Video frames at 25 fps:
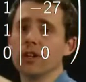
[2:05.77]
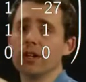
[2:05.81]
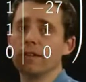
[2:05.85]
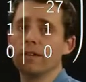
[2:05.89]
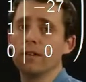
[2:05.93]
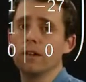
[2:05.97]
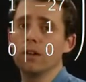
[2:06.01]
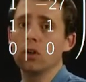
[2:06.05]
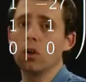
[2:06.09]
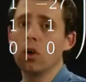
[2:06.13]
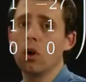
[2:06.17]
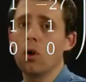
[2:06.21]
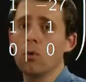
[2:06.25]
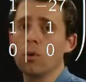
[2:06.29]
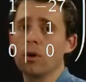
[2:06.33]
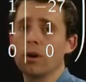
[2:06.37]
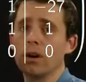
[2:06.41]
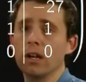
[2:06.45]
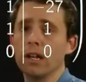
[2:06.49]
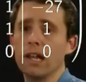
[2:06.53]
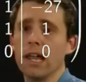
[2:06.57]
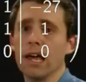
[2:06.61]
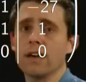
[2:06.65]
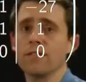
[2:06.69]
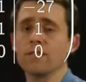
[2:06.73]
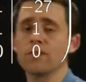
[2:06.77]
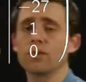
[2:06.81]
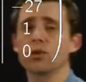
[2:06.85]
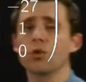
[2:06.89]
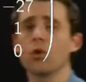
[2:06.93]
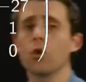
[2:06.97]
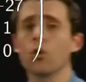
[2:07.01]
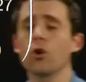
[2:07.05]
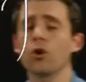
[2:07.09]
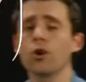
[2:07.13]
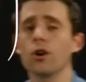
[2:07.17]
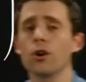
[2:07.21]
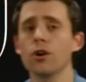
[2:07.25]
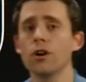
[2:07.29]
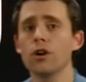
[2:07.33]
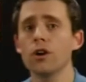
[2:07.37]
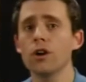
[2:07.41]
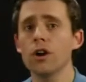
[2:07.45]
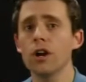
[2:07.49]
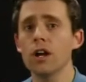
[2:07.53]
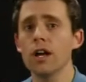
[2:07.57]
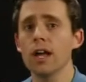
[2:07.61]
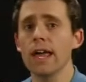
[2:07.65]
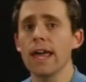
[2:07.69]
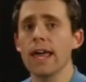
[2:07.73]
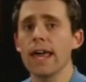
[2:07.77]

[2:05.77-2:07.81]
in the lower left corner.